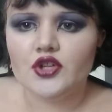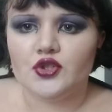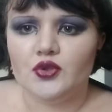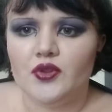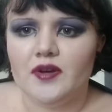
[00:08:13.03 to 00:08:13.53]

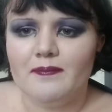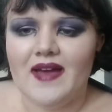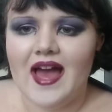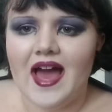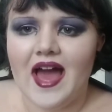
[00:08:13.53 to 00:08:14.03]
to the
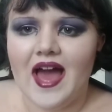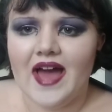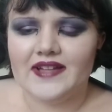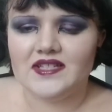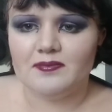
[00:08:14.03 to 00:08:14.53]

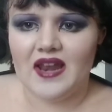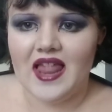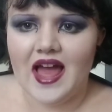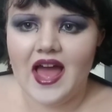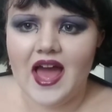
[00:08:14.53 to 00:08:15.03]
matte
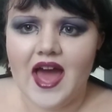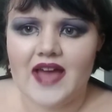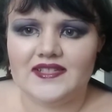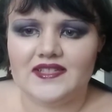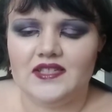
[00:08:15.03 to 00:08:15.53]

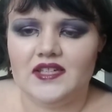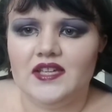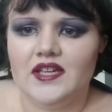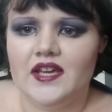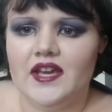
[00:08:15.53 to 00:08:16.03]

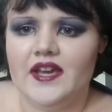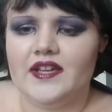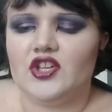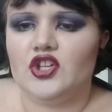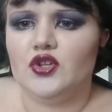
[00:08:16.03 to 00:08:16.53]
plastic